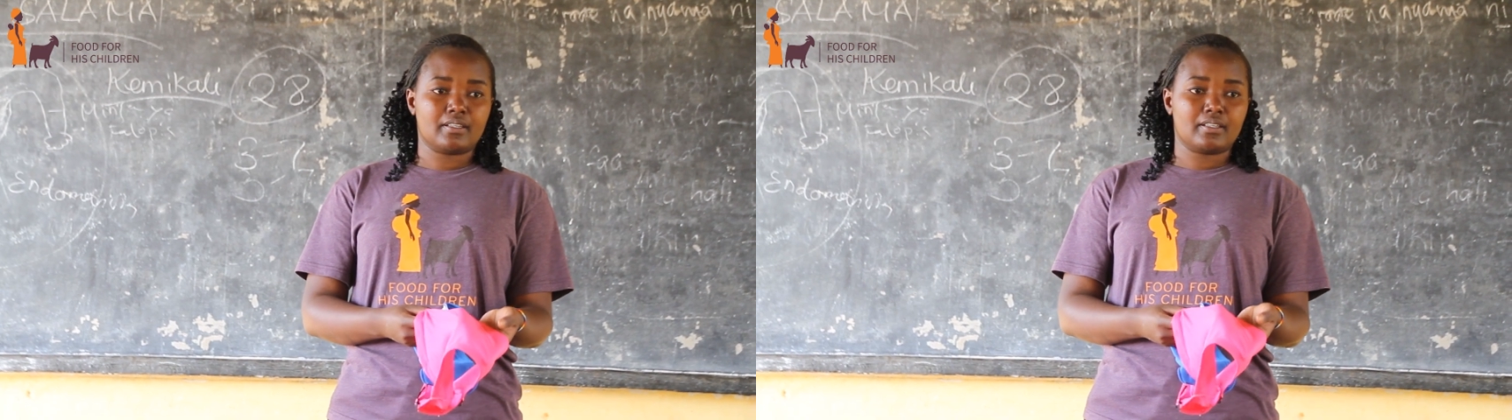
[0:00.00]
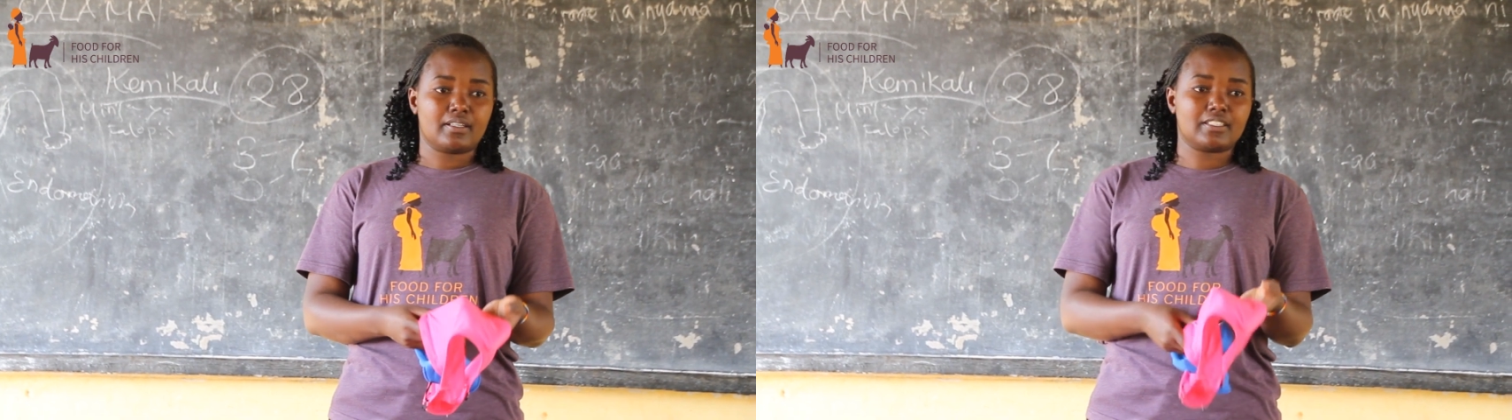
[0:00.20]

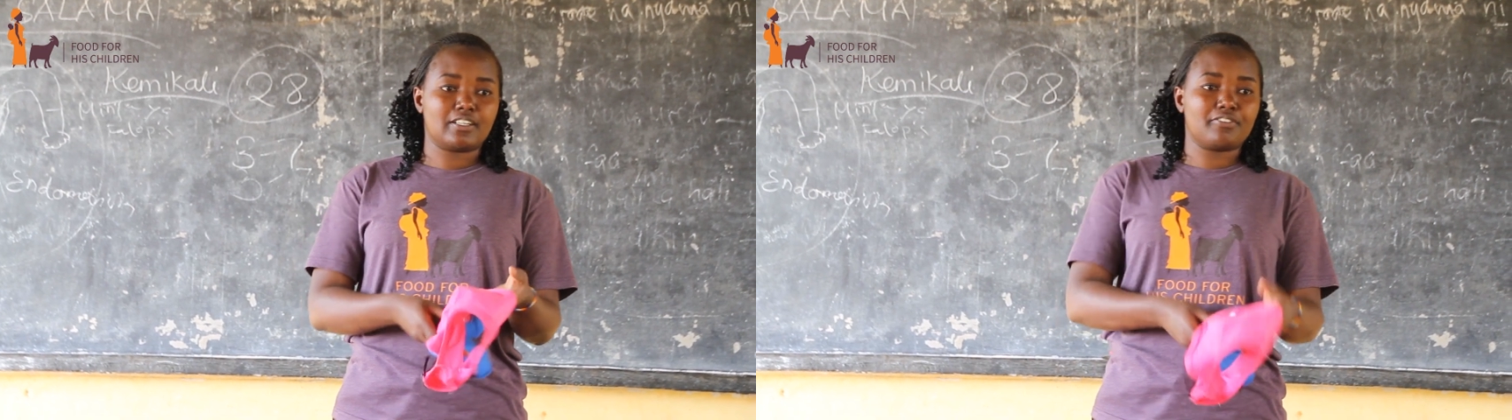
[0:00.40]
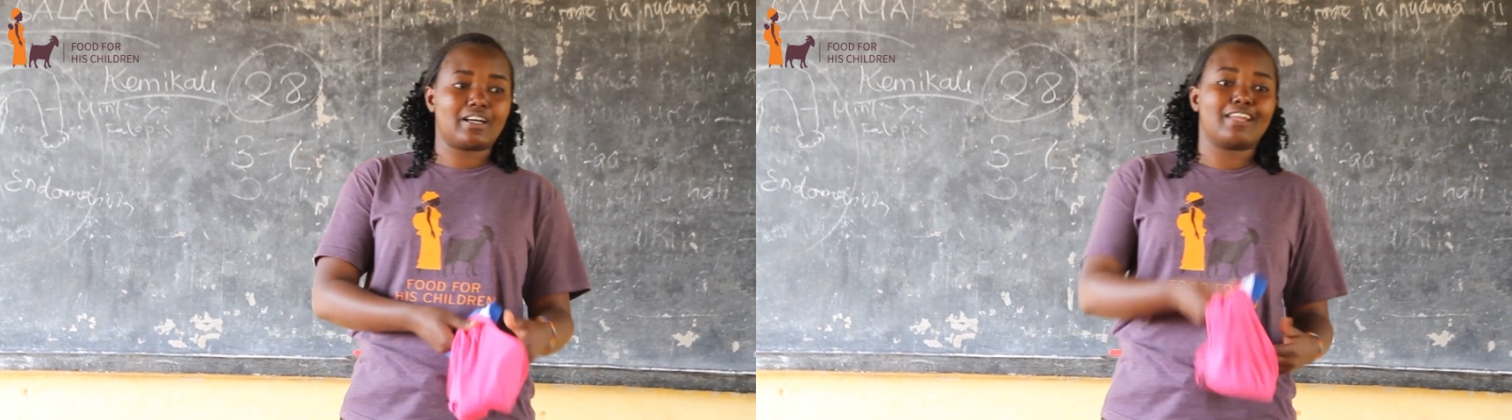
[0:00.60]
because
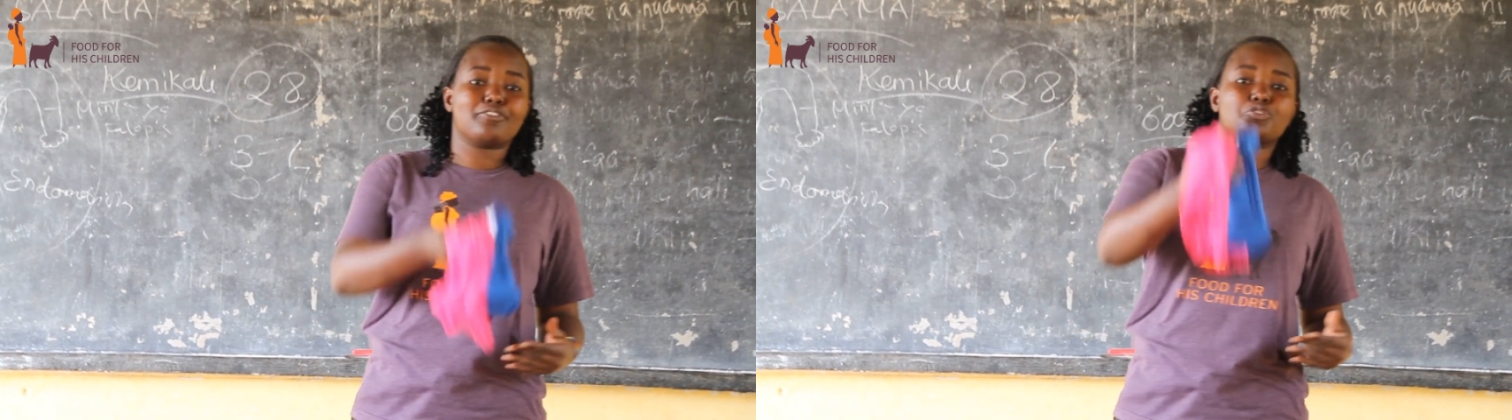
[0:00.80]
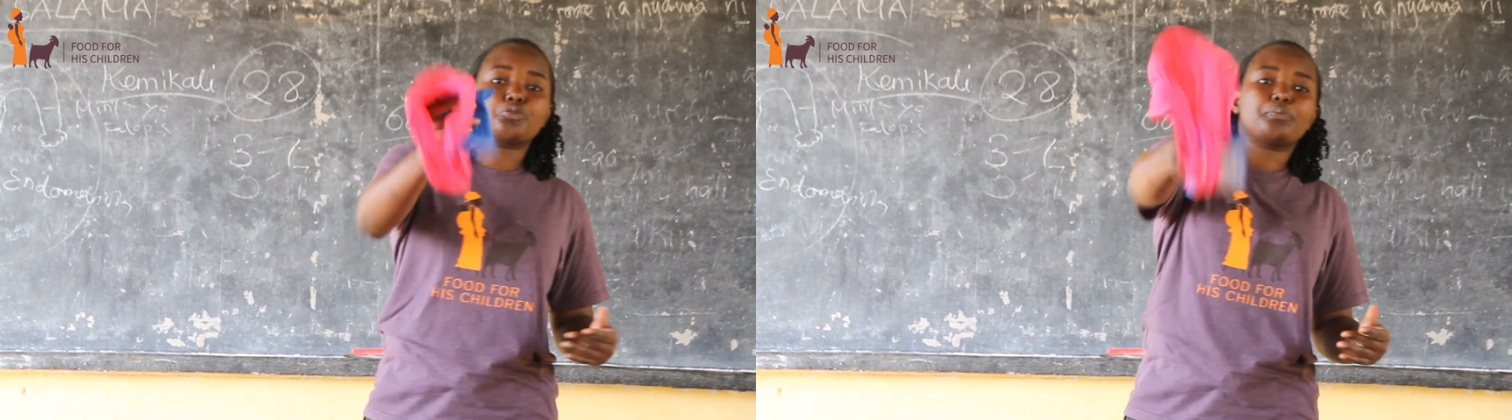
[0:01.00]
of
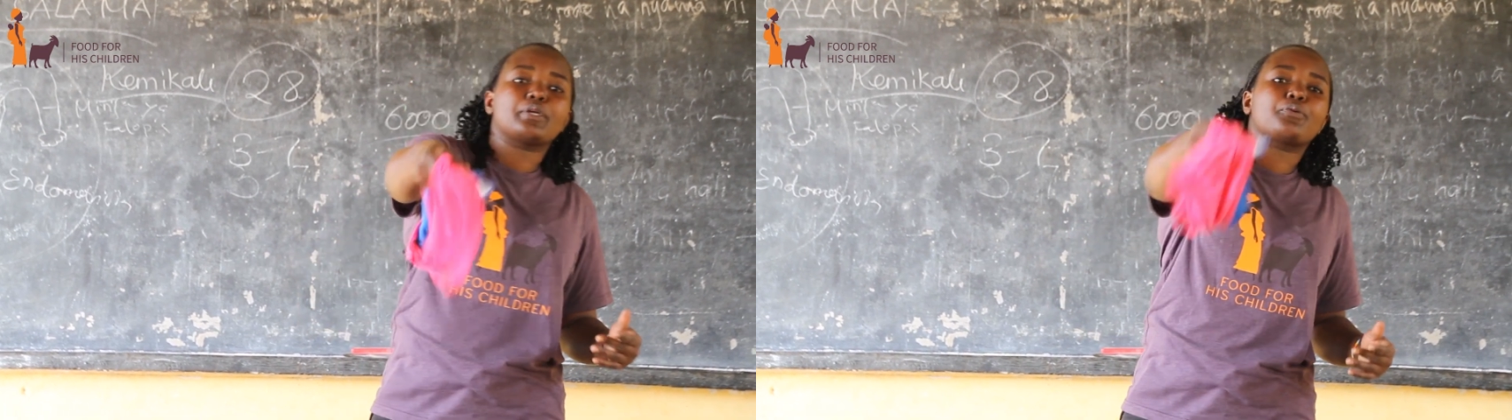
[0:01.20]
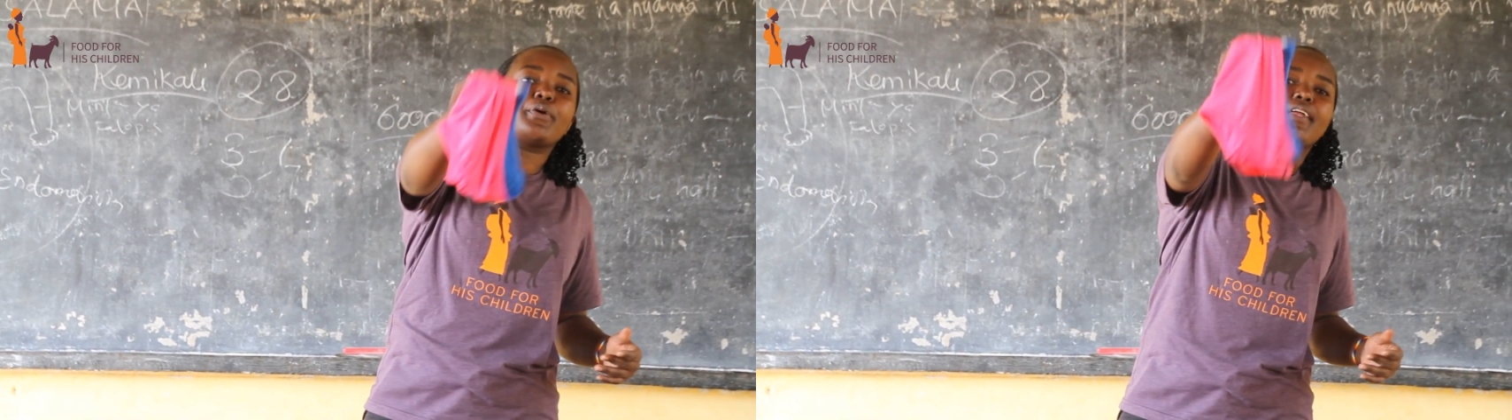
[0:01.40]
fear,
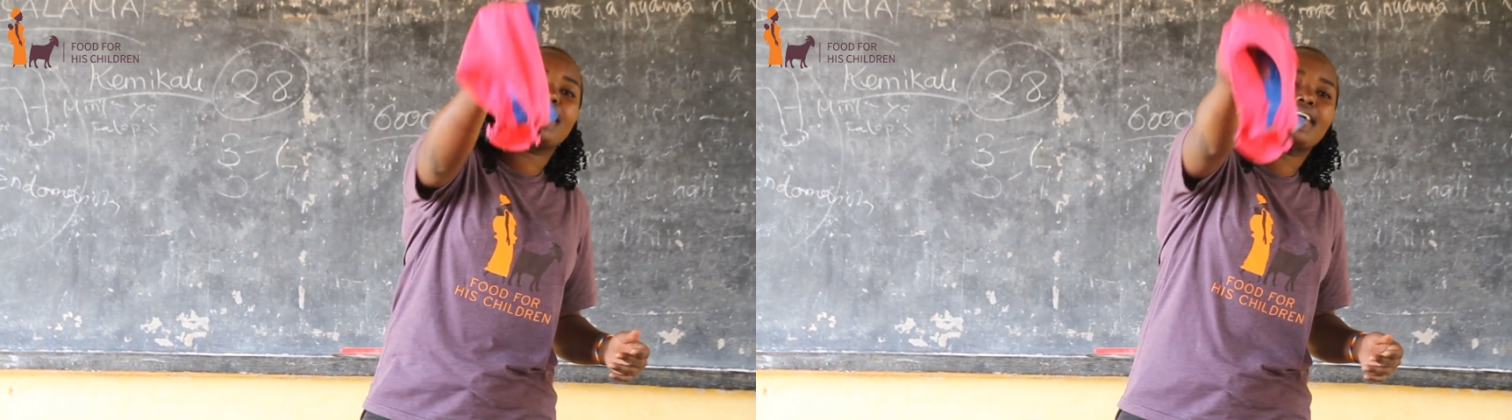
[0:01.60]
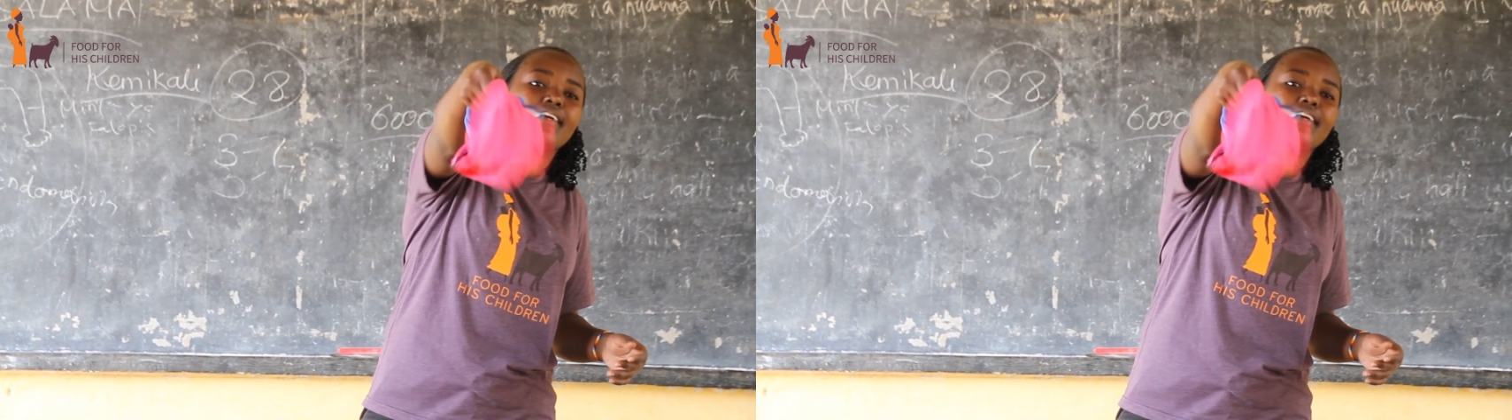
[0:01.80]
depression,